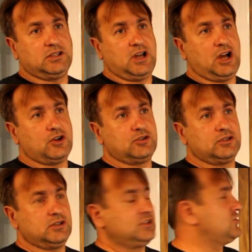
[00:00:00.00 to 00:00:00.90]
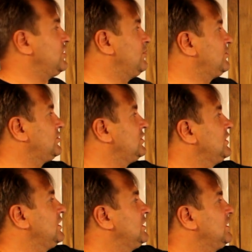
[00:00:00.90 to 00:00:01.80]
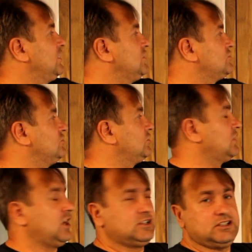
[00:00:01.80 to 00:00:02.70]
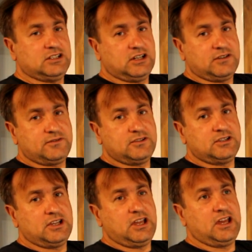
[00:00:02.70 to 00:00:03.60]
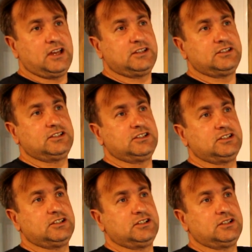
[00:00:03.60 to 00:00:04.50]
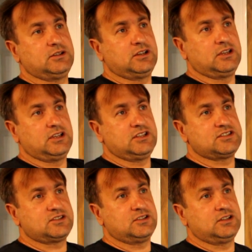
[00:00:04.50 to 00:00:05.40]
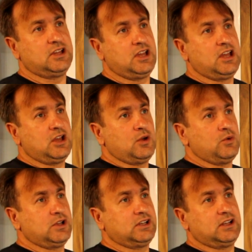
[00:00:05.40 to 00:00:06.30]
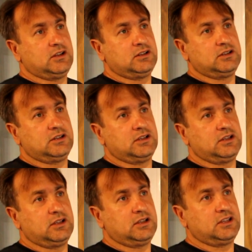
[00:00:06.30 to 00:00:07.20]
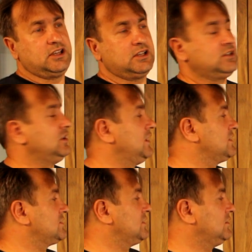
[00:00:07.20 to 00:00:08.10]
our chamber is not hot enough and uh, it's uh, we're gonna get less